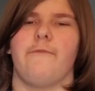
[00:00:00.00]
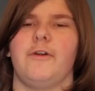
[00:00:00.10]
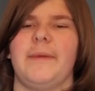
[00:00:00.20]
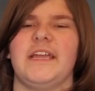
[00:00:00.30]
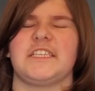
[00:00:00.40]
For
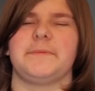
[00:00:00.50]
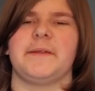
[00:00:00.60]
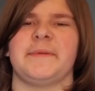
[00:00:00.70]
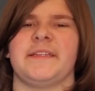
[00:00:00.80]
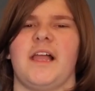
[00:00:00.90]
my
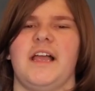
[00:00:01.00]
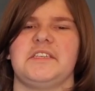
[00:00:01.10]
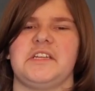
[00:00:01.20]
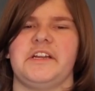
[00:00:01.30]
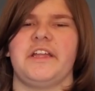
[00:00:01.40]
experiment, I
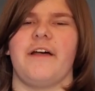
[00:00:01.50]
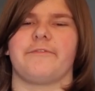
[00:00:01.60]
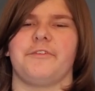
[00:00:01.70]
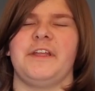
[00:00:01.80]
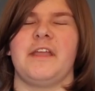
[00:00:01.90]
started
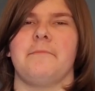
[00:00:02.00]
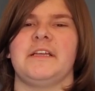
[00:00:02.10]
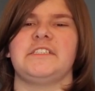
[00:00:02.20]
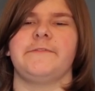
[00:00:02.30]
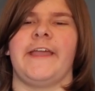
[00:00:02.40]
off creating a
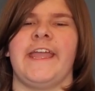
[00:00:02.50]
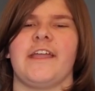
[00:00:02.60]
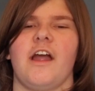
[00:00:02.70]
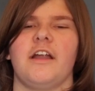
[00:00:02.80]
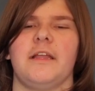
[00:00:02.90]
mix of
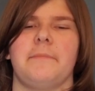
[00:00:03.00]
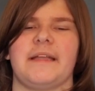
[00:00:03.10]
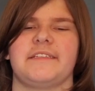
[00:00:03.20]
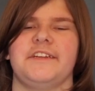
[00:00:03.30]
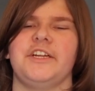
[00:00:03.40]
agar and
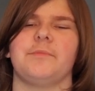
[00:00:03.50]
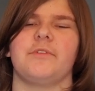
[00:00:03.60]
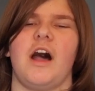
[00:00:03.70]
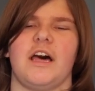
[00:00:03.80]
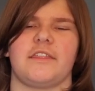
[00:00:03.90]
bacterial
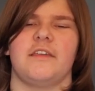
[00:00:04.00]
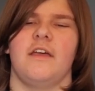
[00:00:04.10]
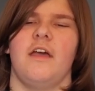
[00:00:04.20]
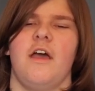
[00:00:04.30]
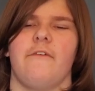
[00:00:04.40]
broth
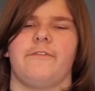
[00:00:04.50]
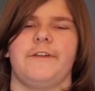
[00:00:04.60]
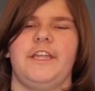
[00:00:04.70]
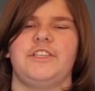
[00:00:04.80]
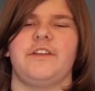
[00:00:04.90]
for
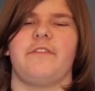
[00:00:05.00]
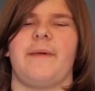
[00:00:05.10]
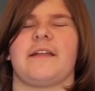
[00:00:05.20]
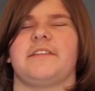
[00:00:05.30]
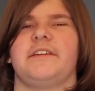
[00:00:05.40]
each of the
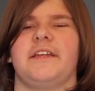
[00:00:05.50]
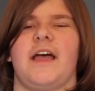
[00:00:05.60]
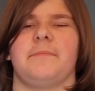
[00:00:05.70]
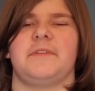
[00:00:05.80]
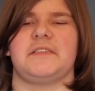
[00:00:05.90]
bacteria
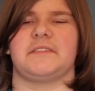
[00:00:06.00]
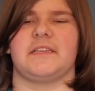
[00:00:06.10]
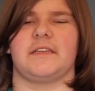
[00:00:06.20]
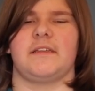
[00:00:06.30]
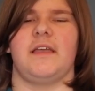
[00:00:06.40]
I'm
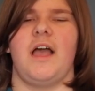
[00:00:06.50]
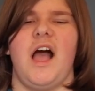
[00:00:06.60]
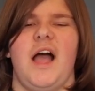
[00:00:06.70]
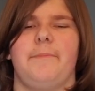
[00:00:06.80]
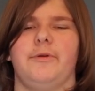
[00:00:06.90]
testing.
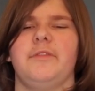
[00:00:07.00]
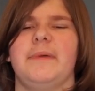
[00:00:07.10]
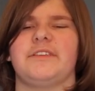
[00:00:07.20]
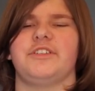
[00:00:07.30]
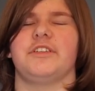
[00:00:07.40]
I poured the
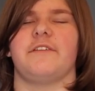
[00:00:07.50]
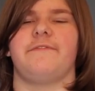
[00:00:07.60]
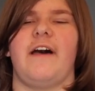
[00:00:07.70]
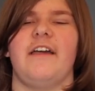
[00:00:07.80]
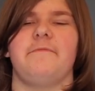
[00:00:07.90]
mixture into
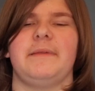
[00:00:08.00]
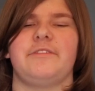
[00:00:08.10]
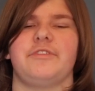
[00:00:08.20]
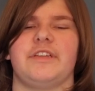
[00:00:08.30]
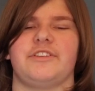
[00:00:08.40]
5
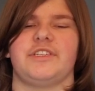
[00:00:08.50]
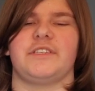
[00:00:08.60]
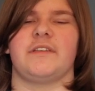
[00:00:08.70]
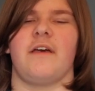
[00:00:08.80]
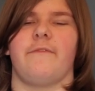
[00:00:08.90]
petri
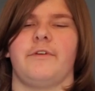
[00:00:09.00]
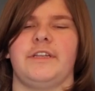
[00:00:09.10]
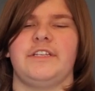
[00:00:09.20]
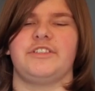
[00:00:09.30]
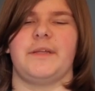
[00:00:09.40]
dishes for
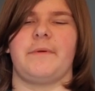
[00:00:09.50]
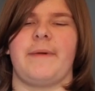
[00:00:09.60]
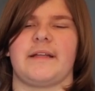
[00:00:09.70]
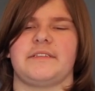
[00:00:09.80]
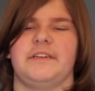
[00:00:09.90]
each type of
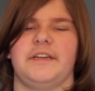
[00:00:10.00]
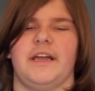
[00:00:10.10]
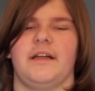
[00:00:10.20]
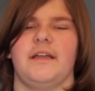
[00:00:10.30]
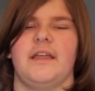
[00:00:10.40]

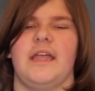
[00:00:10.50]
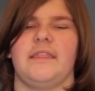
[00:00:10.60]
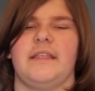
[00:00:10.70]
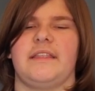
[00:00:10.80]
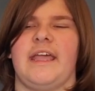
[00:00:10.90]
bacteria and
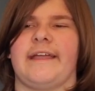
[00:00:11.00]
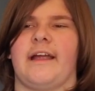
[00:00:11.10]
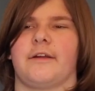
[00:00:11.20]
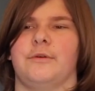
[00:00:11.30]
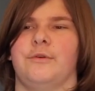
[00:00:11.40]
let the
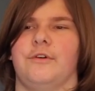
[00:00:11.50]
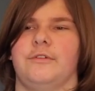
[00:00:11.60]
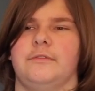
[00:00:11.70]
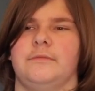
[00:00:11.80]
agar cool.